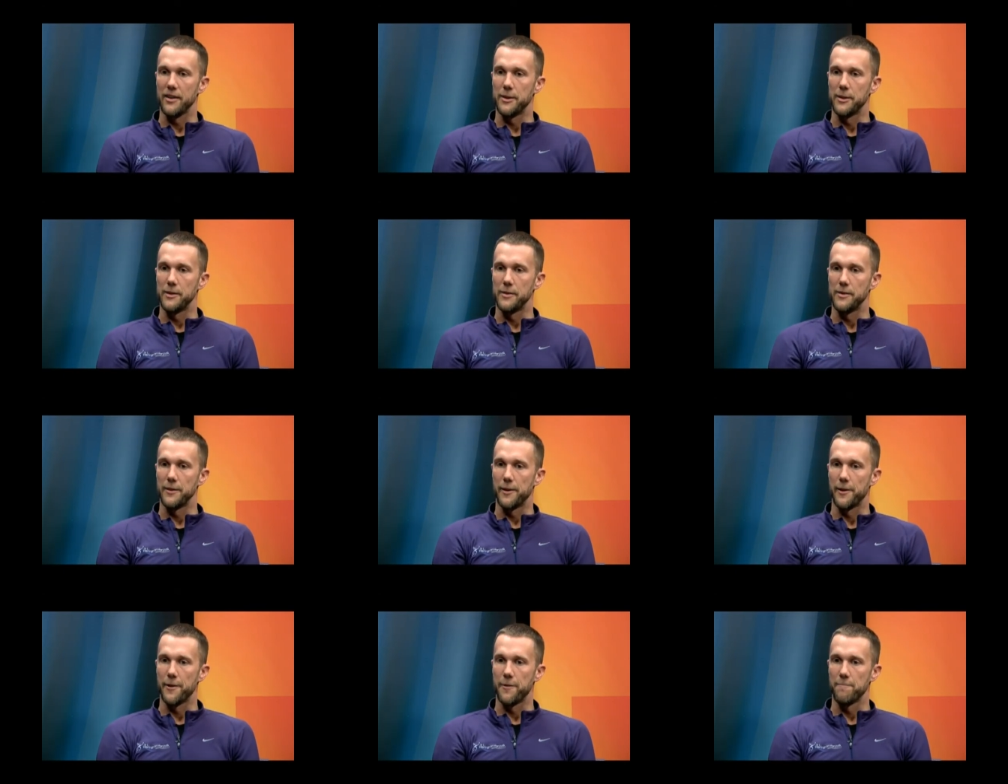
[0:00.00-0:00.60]

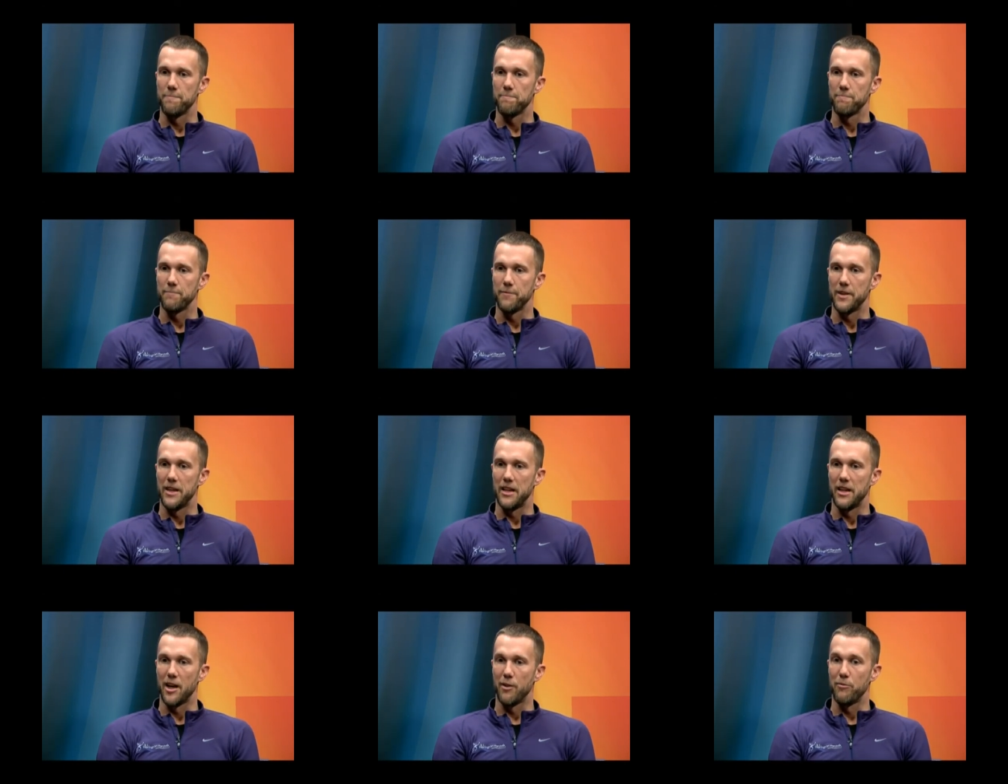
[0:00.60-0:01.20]
And um,
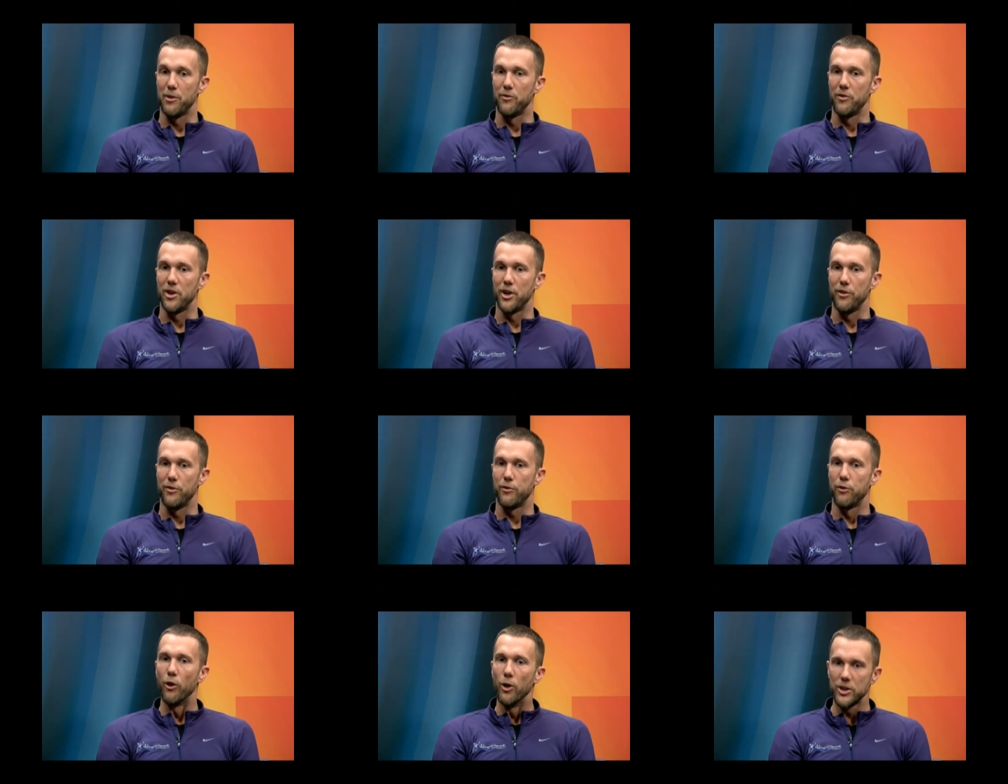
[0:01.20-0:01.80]
and I've been
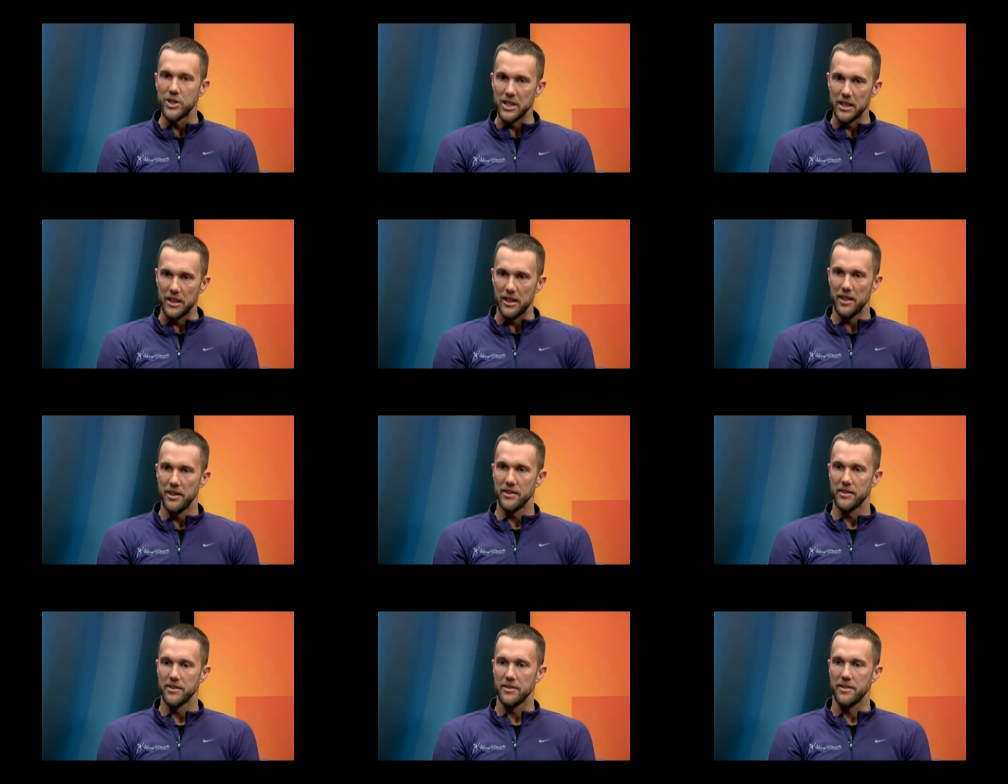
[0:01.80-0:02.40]
very
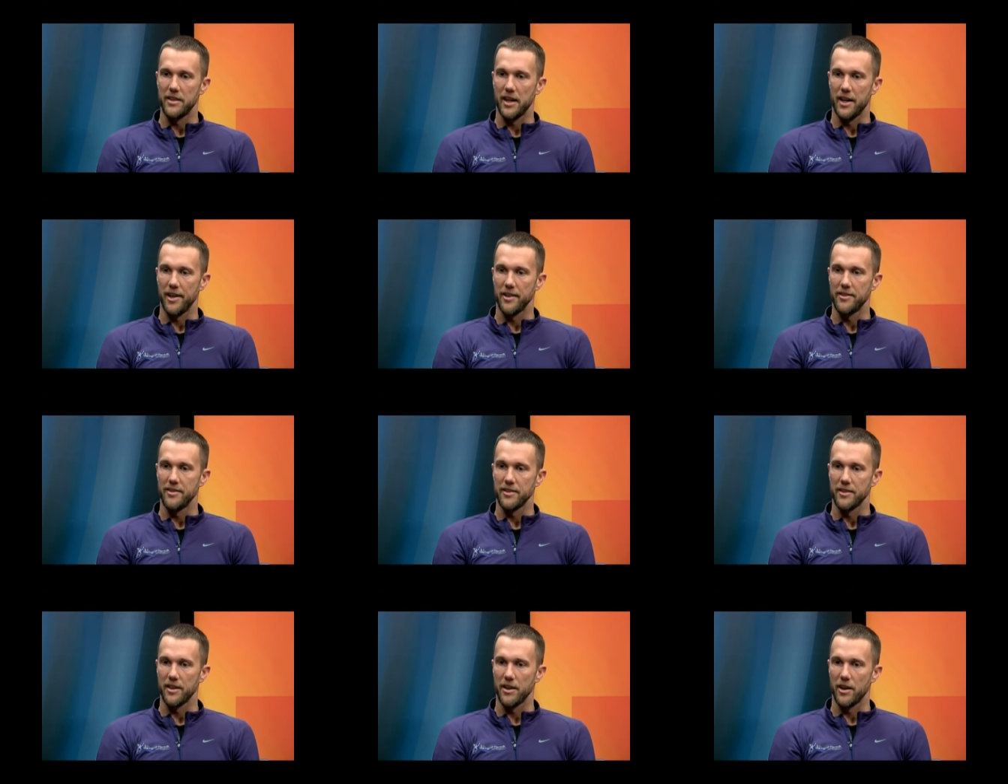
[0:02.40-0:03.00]
fortunate
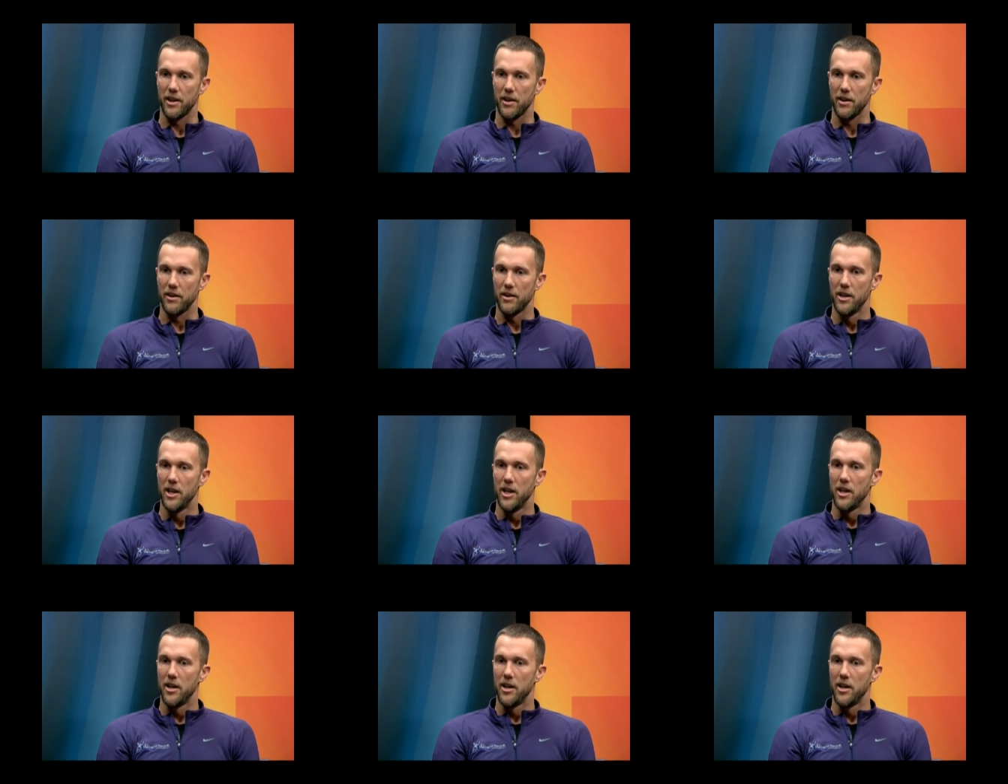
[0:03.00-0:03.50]
that uh,